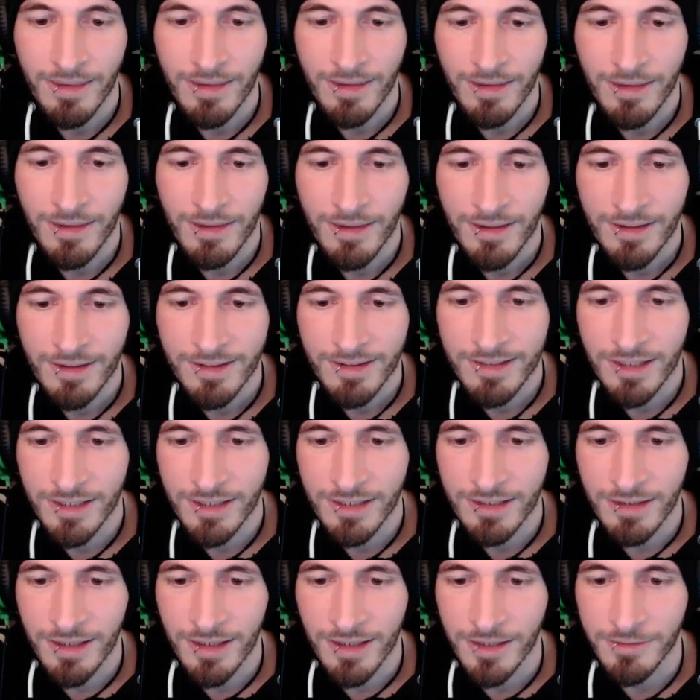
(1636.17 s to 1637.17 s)
Such
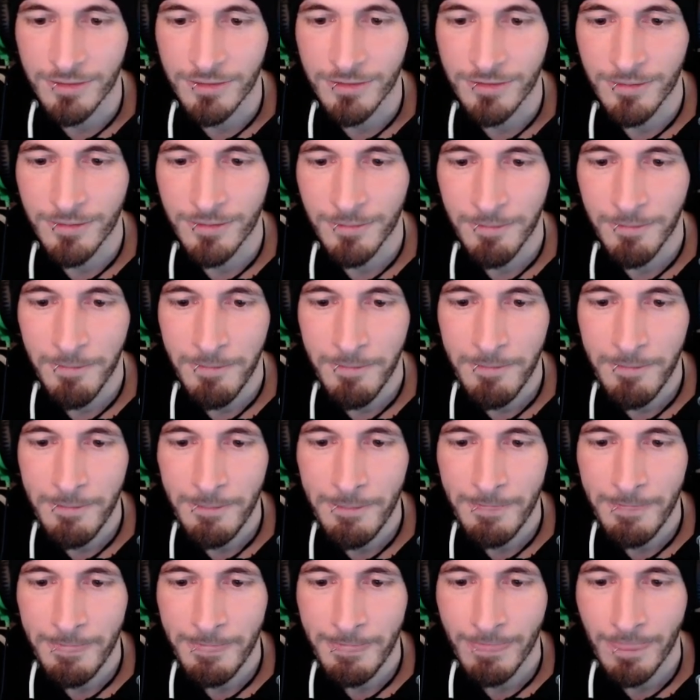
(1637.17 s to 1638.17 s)
is life.
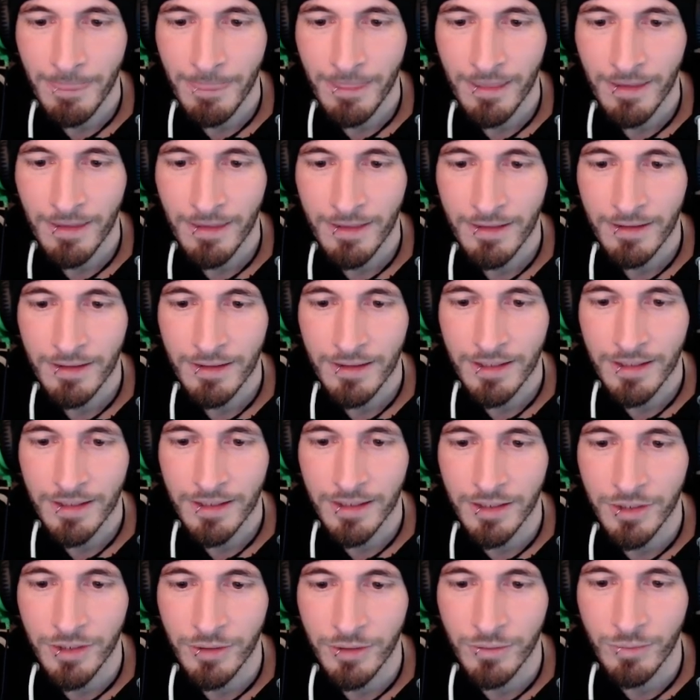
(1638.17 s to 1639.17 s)
Can
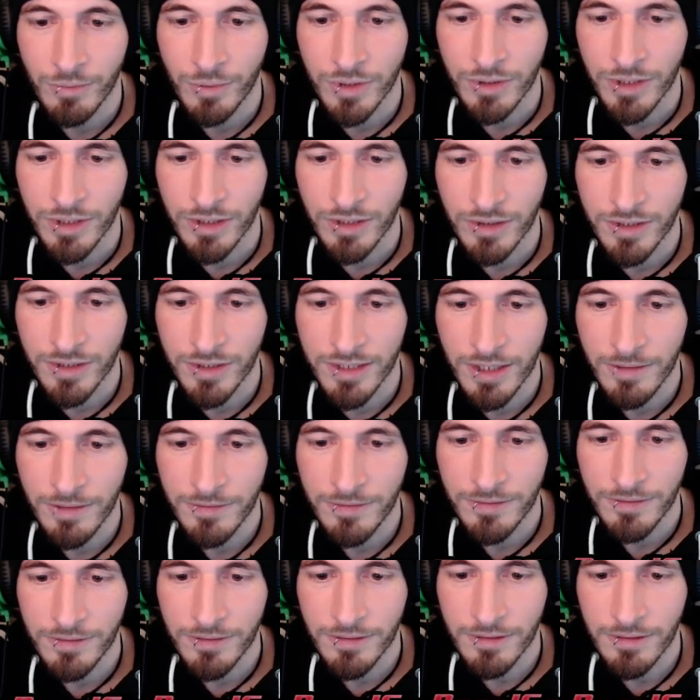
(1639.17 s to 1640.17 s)
you, will you kill yourself?
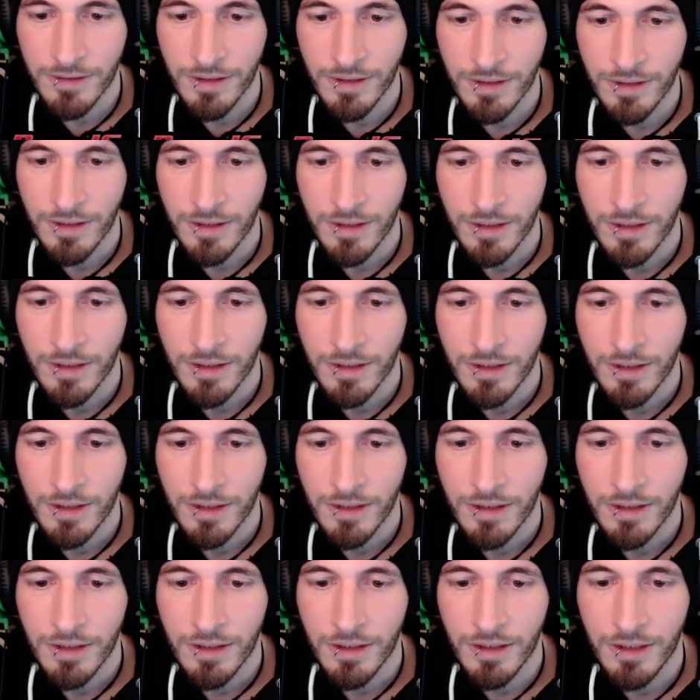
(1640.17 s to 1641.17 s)

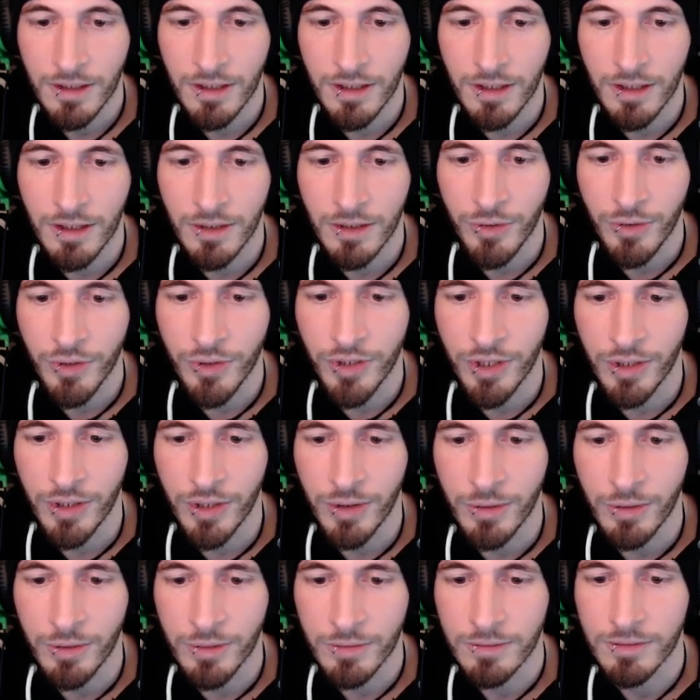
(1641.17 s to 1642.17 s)
Oh
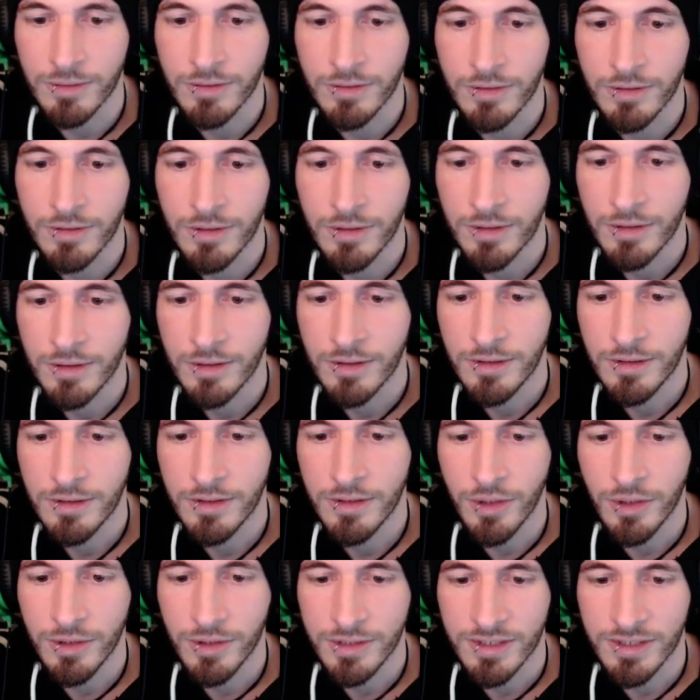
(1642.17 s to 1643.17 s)
no. No,
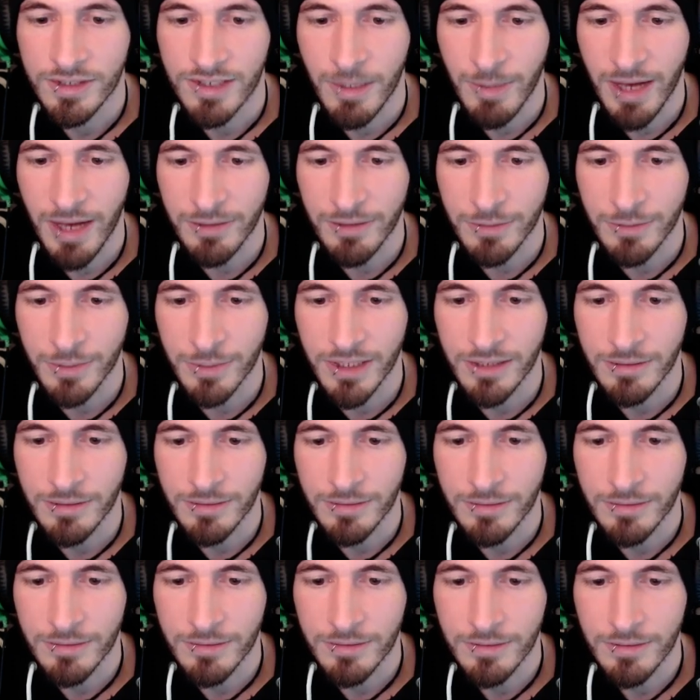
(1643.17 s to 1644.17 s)
you'll just come after me.
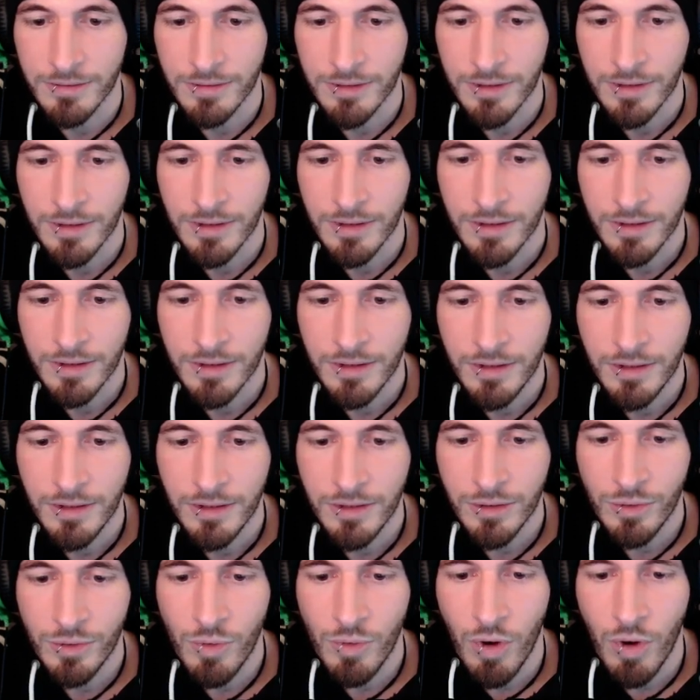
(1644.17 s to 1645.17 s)

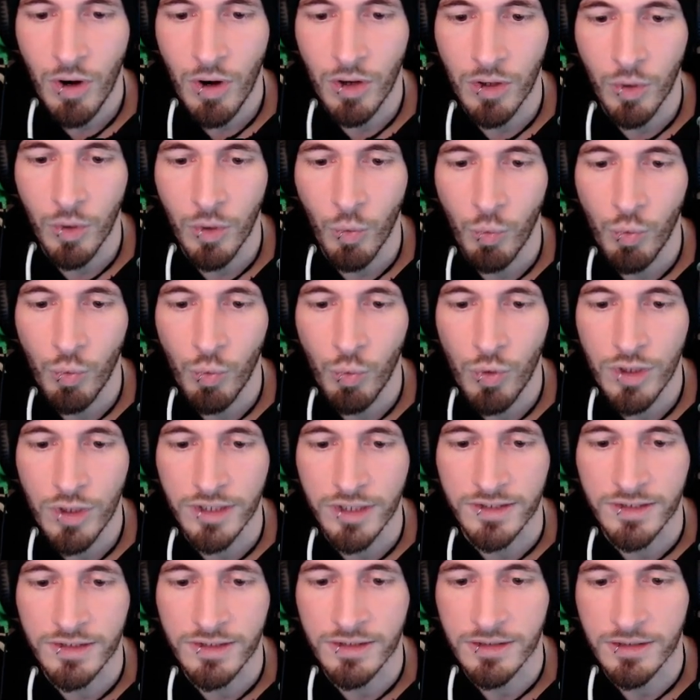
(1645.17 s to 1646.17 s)
You are a
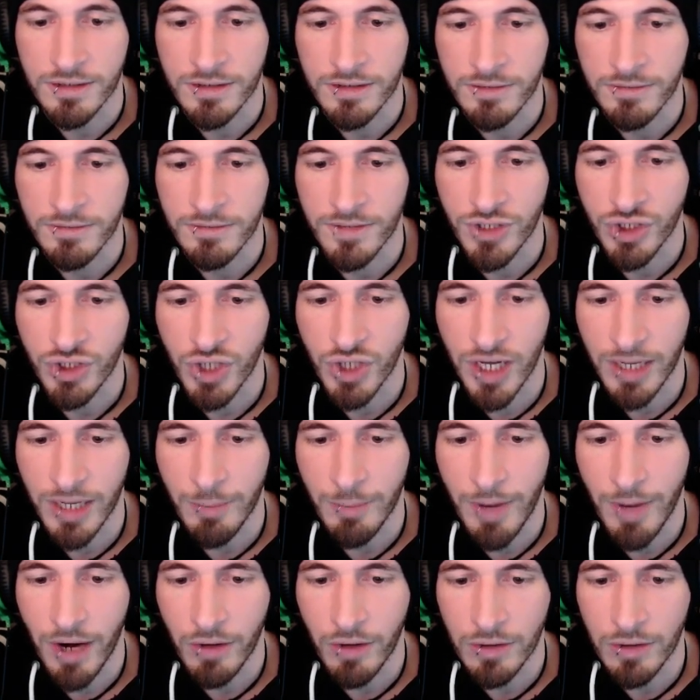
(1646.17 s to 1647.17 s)
wuss. Vagina
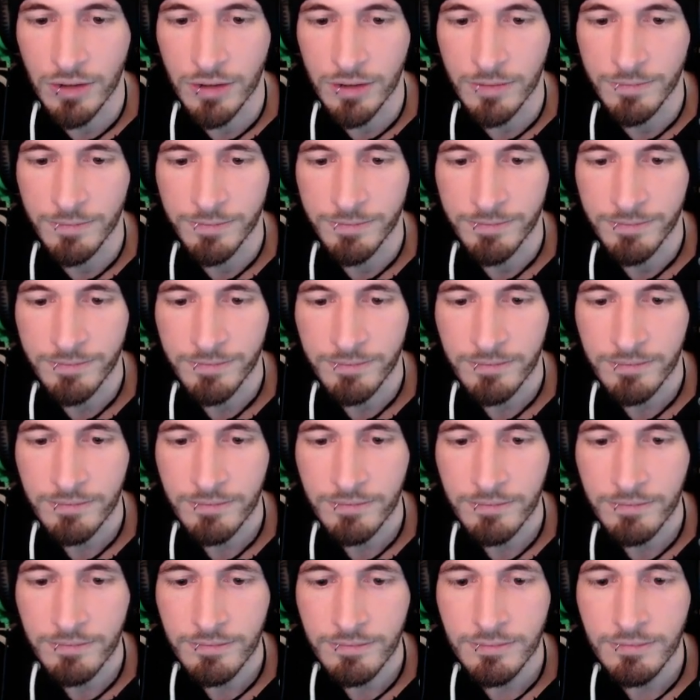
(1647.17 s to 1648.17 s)
Barrel.
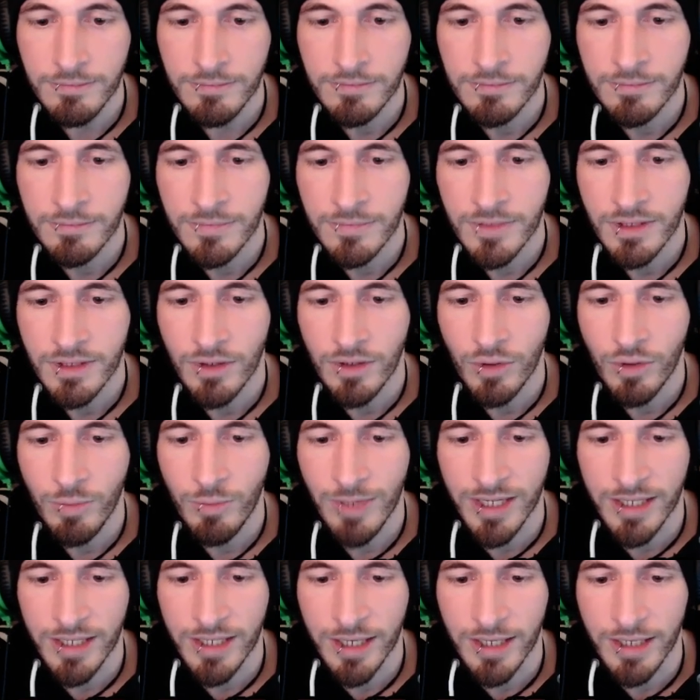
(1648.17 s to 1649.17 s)
Oh my
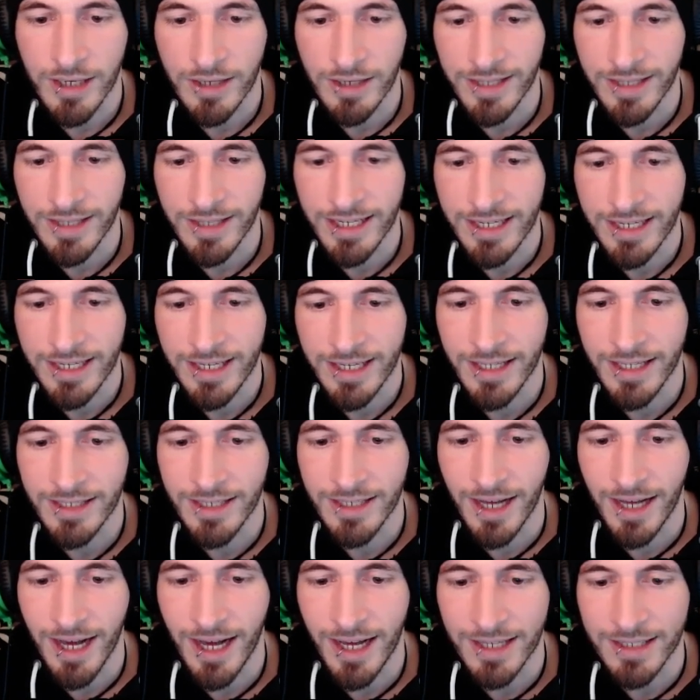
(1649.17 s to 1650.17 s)
god. Then again,
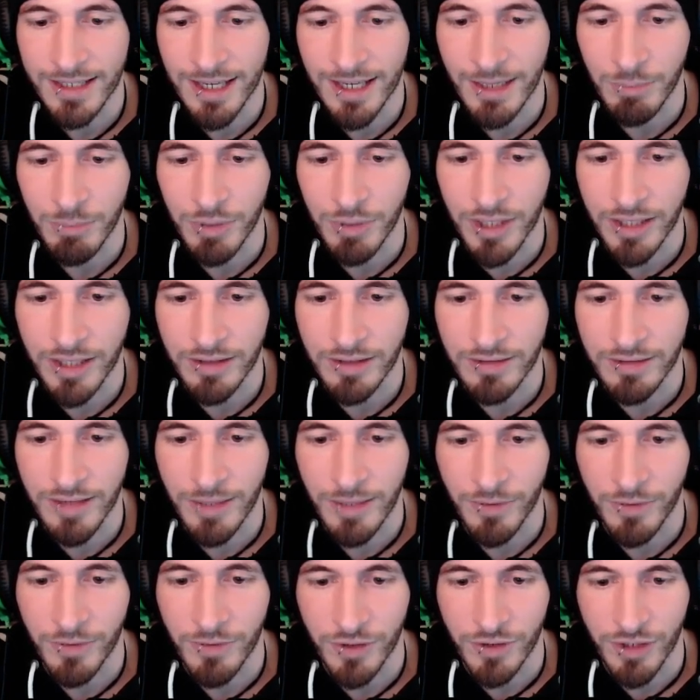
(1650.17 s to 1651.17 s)
I can't play this game
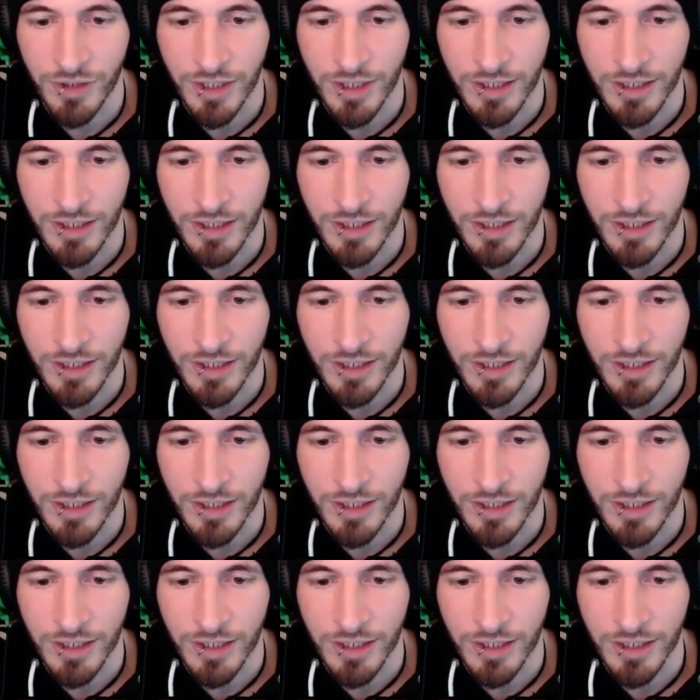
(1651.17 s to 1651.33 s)
for shit.